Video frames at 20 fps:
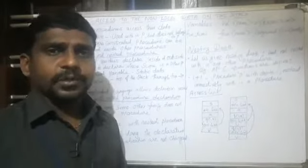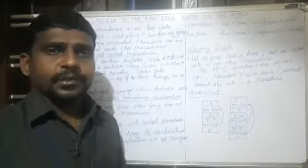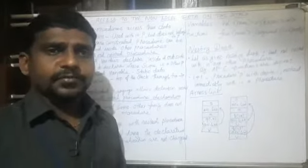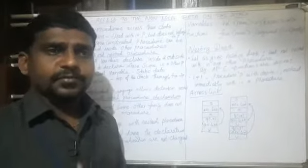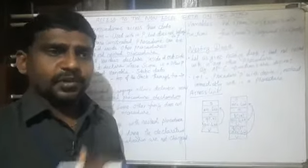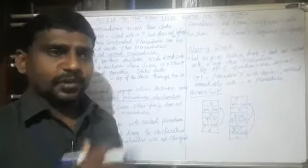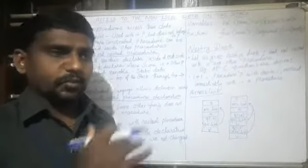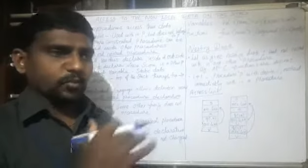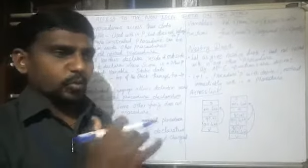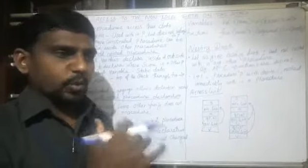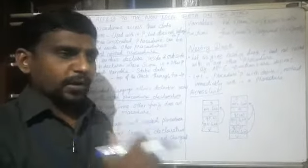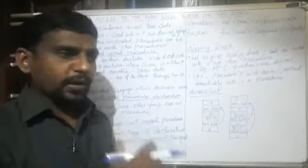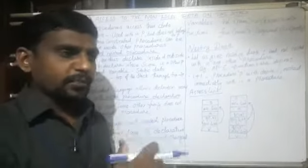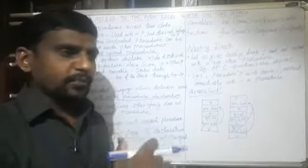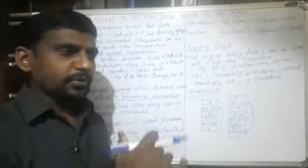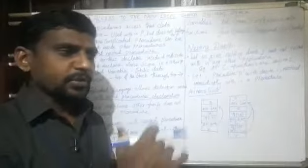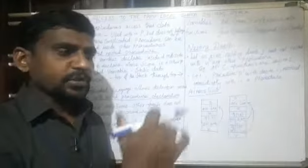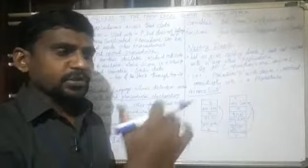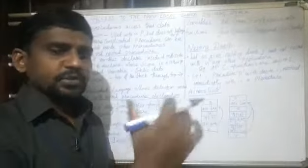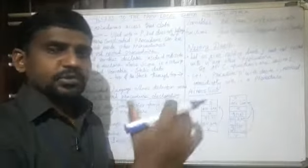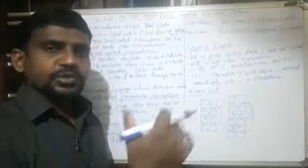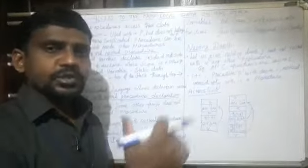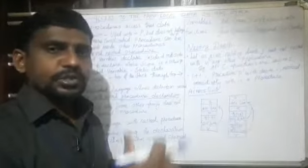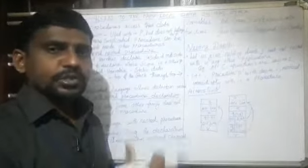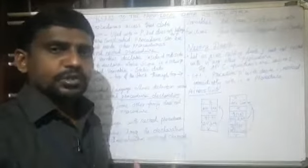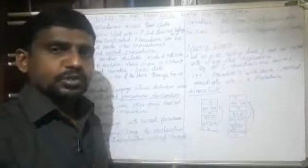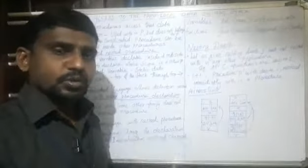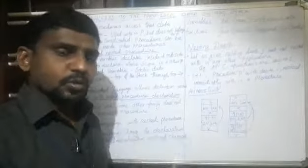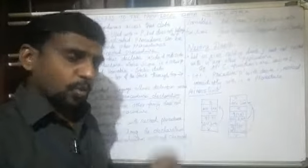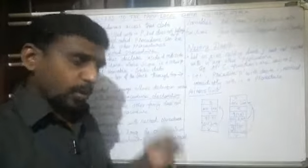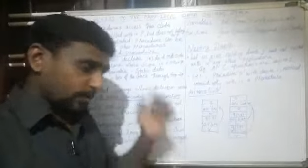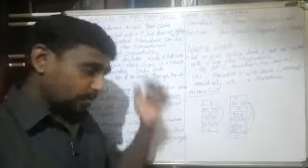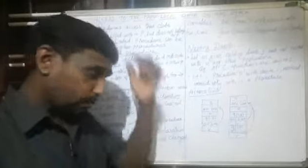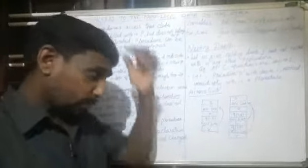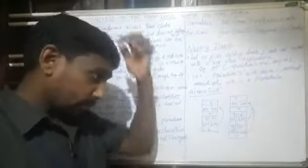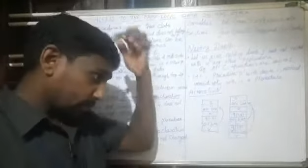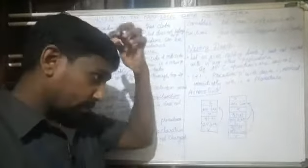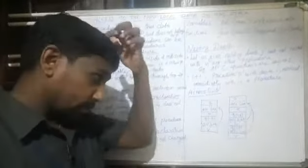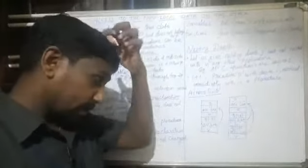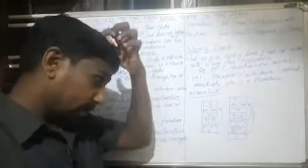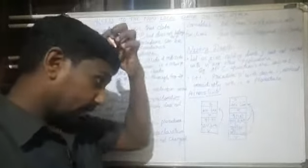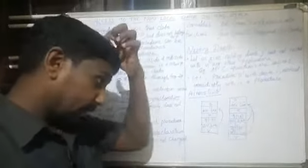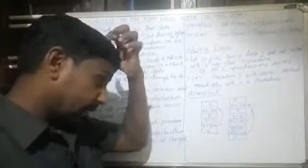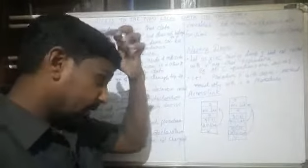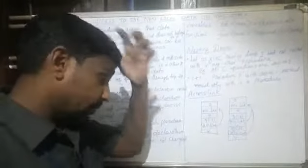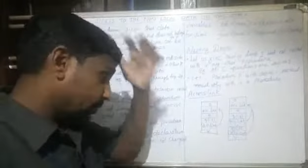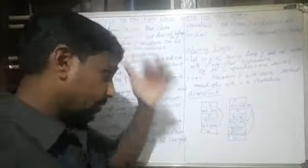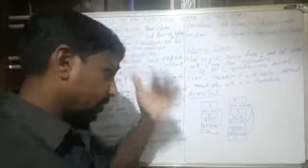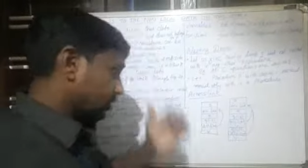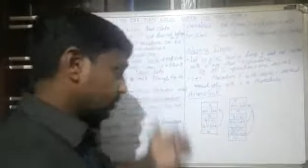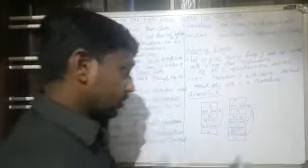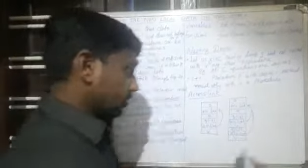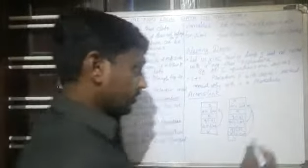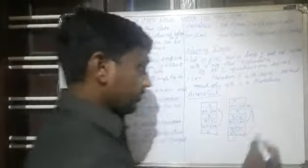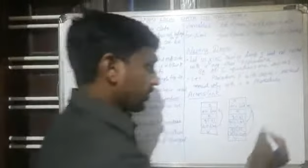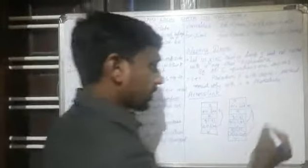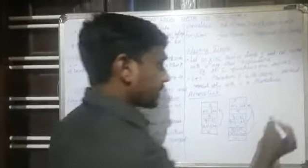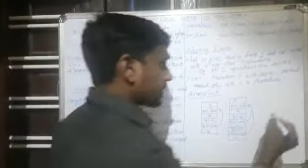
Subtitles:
from one procedure to another procedure. For